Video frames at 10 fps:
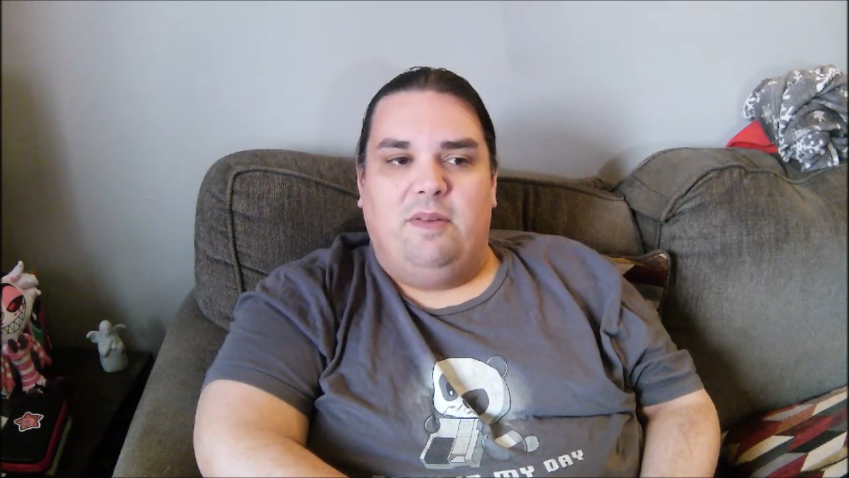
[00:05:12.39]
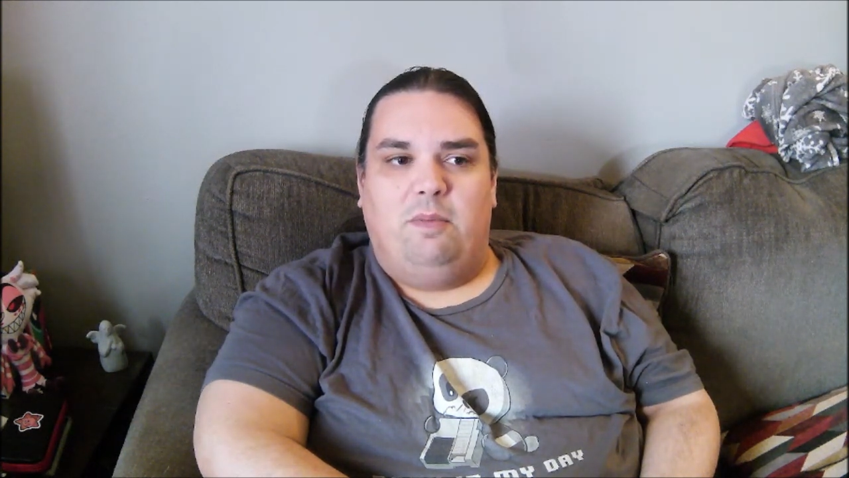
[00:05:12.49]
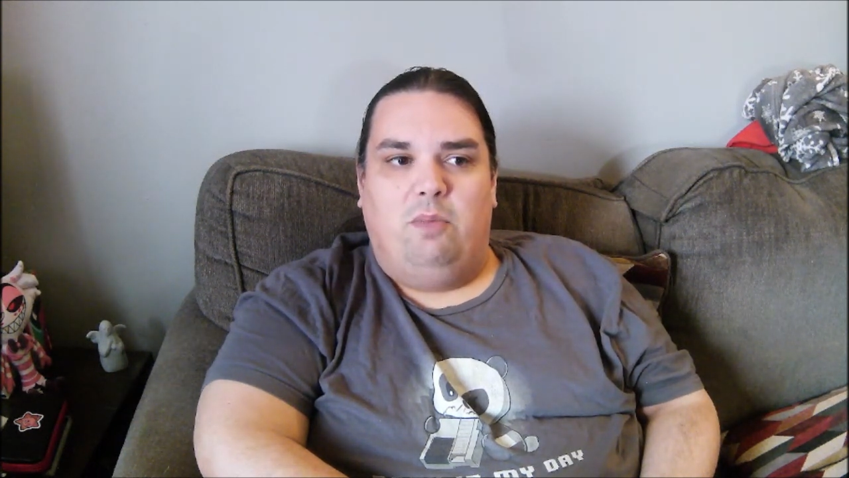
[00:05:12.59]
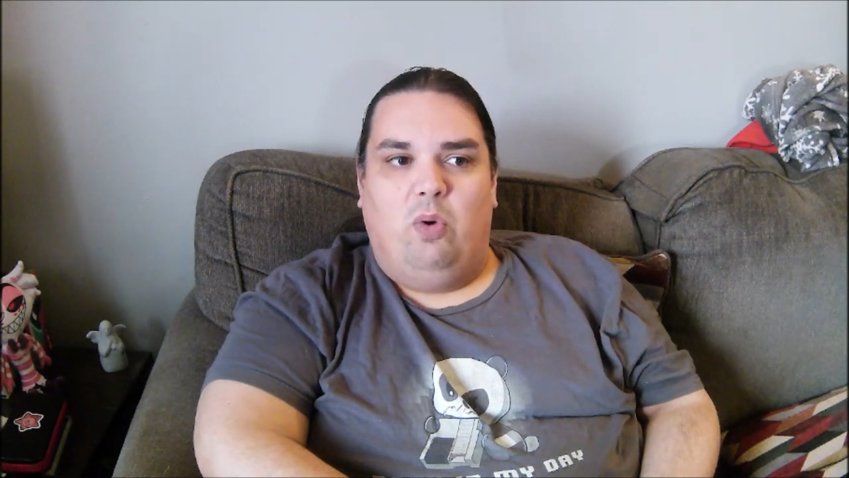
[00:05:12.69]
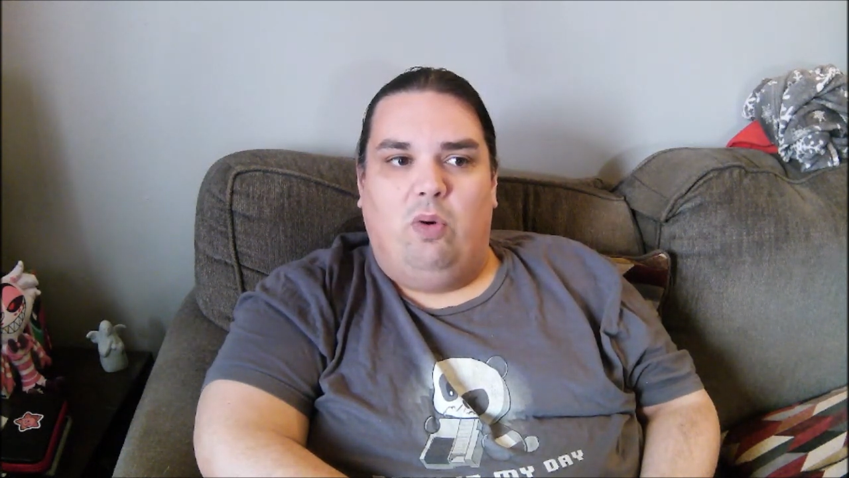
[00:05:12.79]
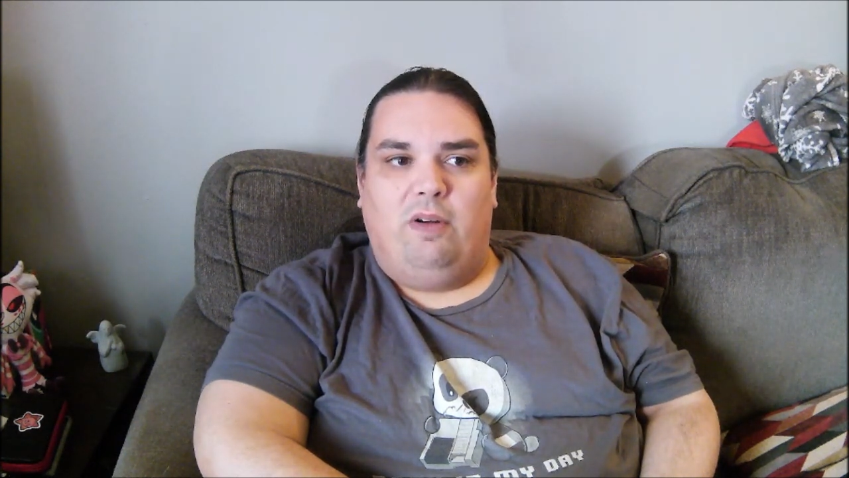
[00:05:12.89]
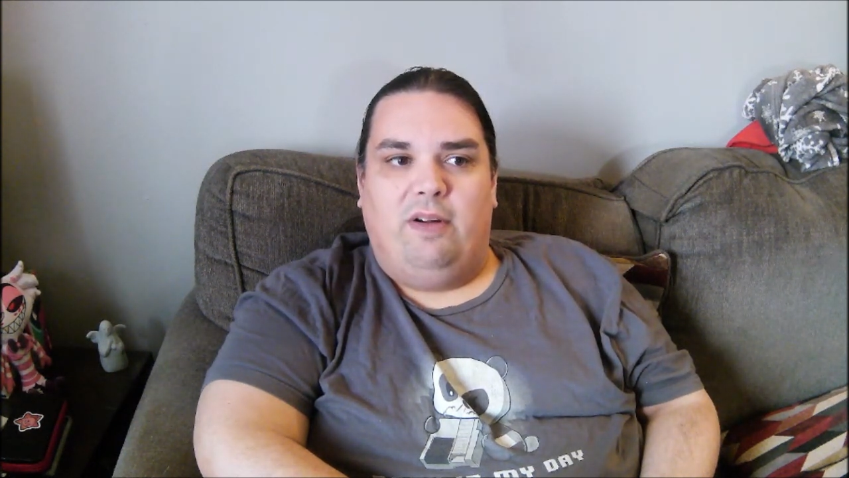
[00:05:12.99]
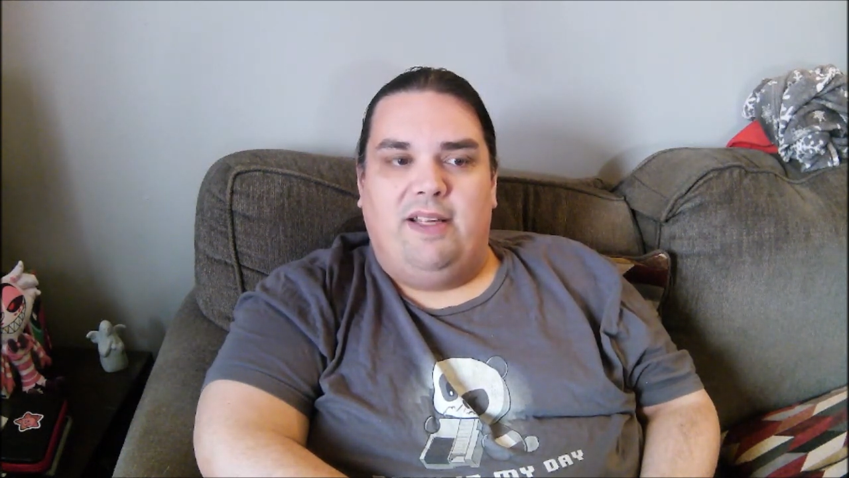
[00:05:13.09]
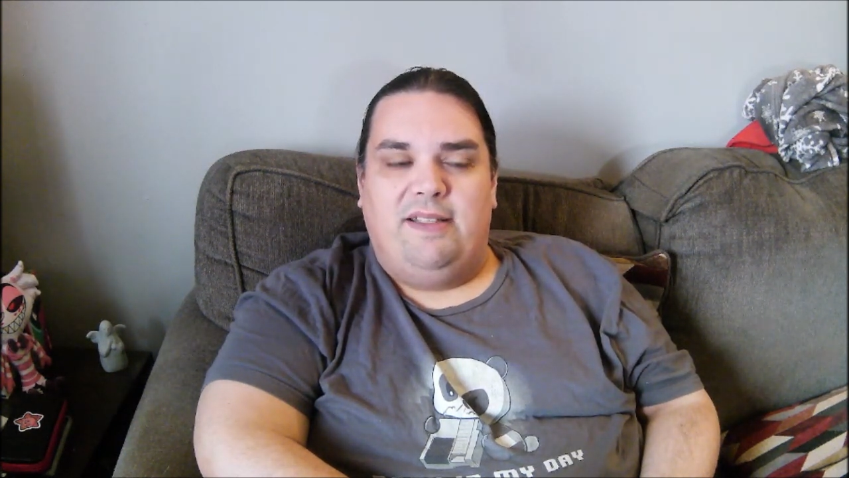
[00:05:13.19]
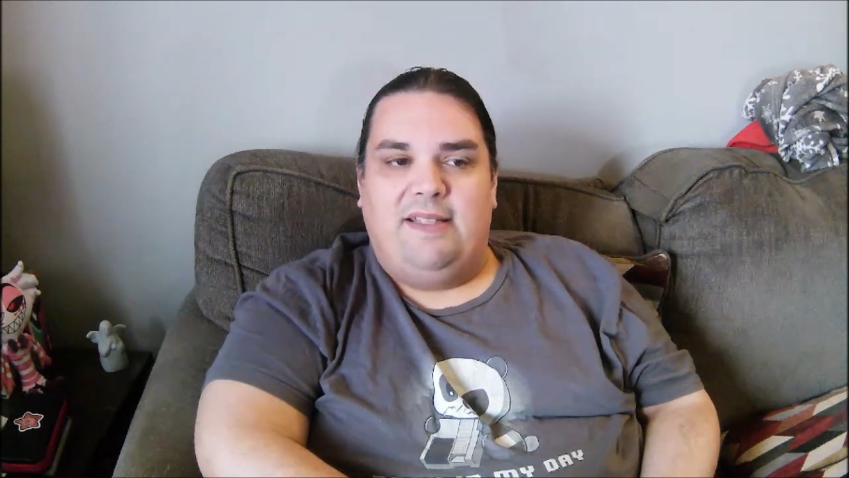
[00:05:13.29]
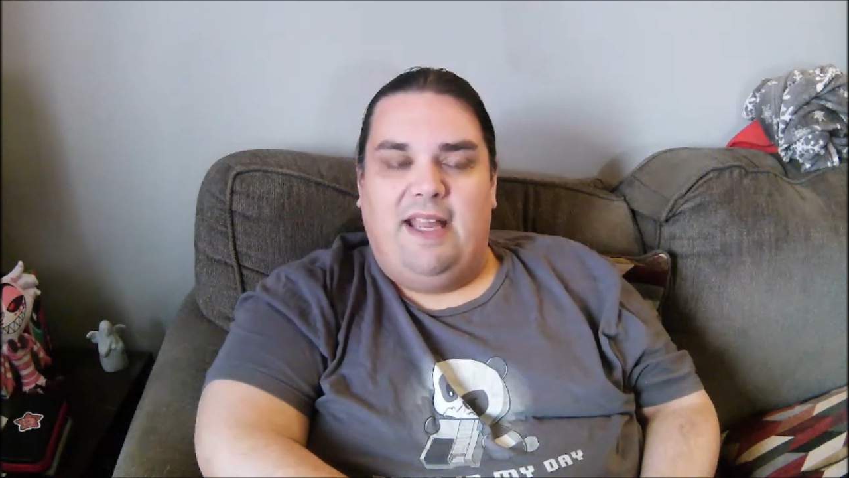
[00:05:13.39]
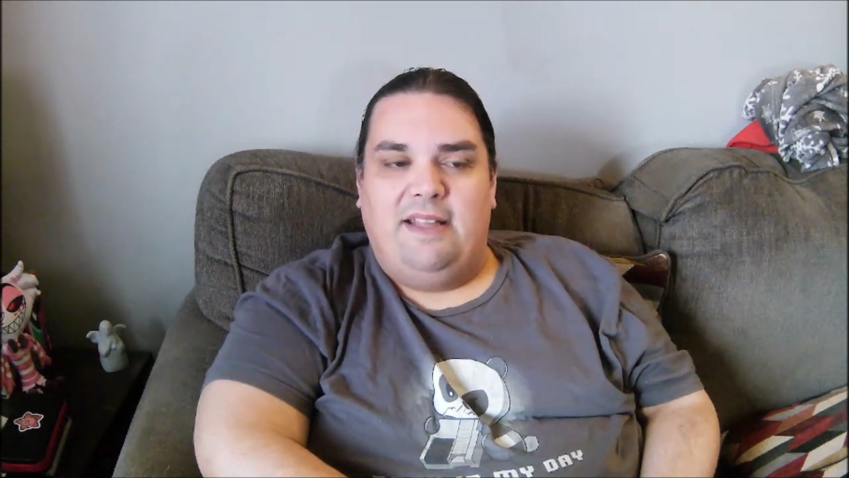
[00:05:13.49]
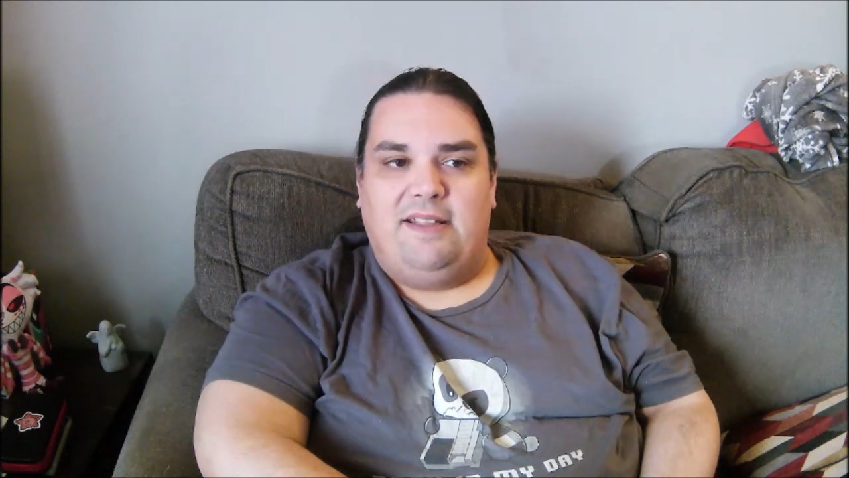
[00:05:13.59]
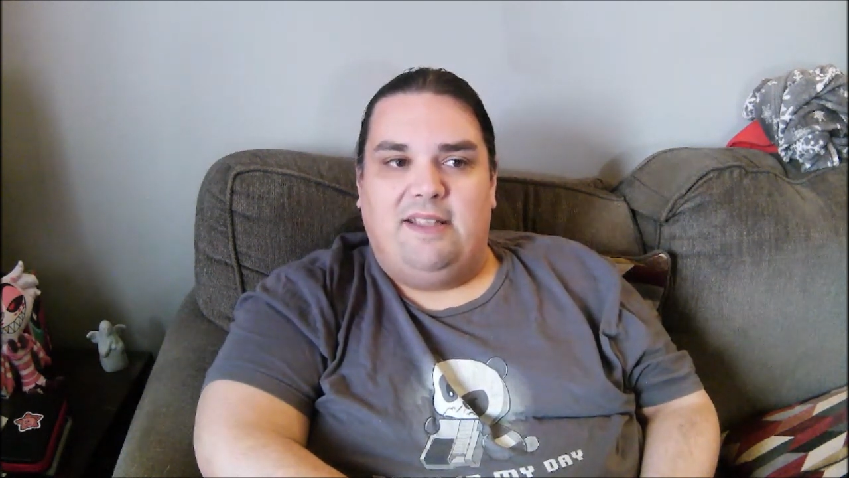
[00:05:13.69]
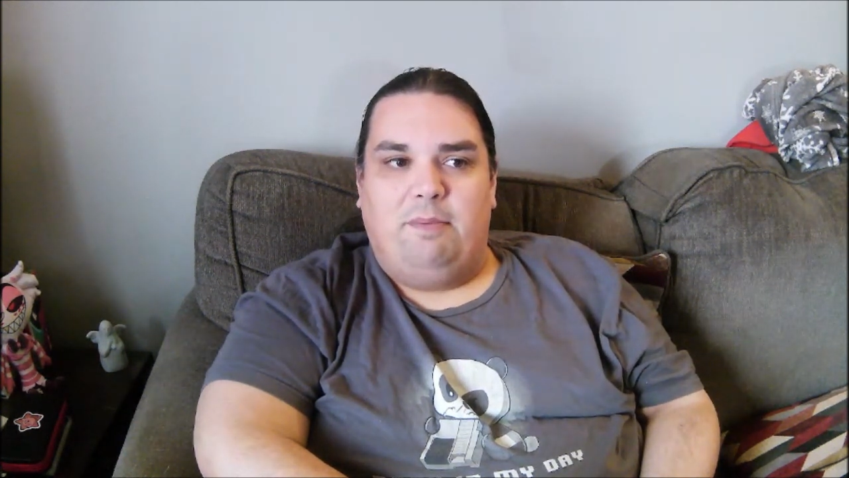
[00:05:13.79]
more
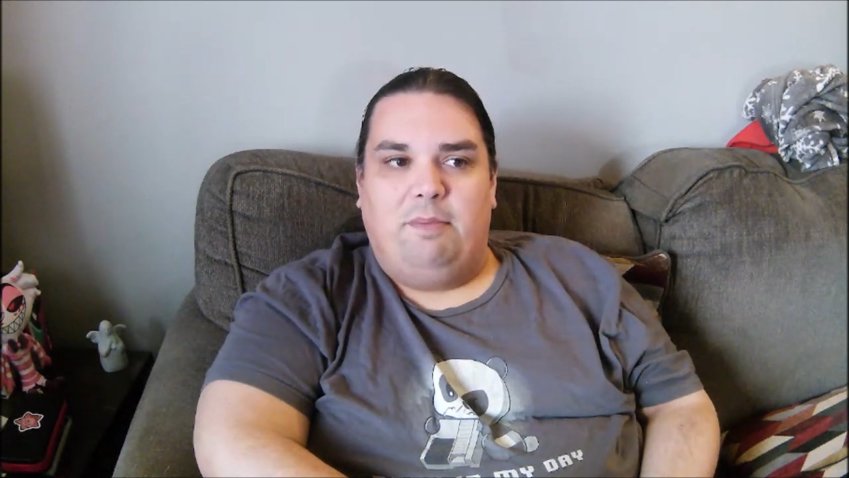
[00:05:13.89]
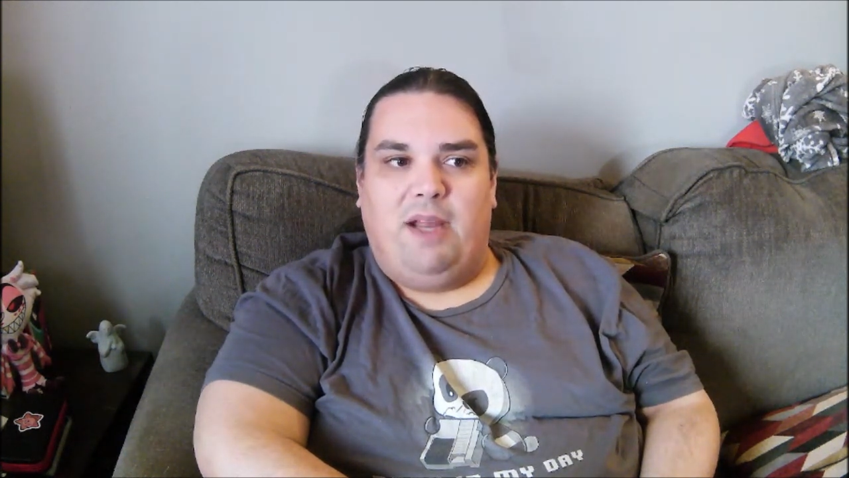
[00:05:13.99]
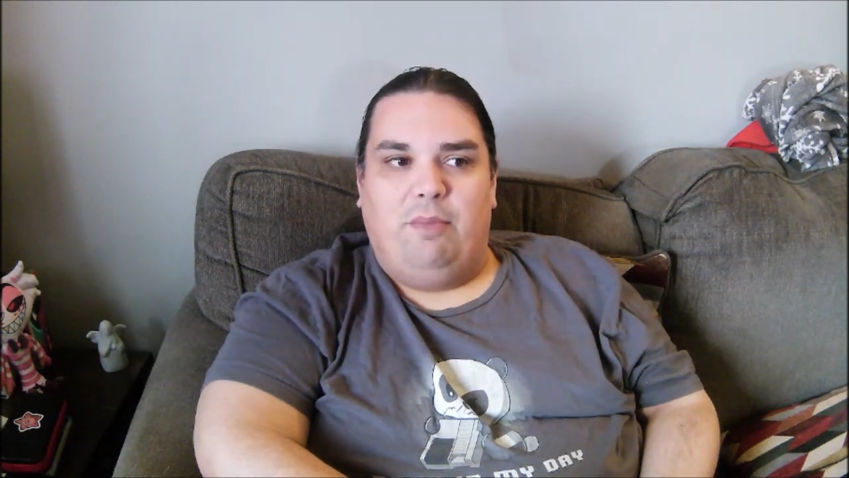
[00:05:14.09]
intense and by